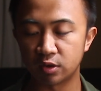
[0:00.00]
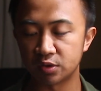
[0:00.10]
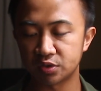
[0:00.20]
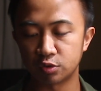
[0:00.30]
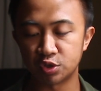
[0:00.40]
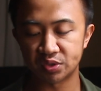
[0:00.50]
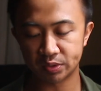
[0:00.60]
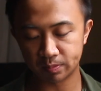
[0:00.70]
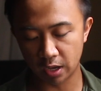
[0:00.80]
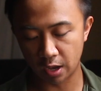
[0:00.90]
and also
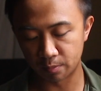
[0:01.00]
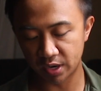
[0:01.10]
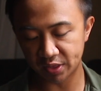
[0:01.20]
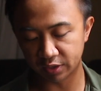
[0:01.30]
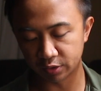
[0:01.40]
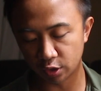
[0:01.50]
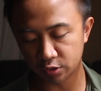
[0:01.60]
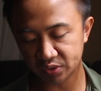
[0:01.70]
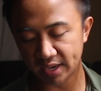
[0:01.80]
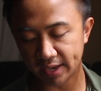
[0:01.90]
just nothing on the
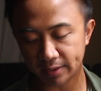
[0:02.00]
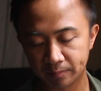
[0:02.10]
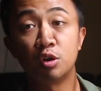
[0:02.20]
other side.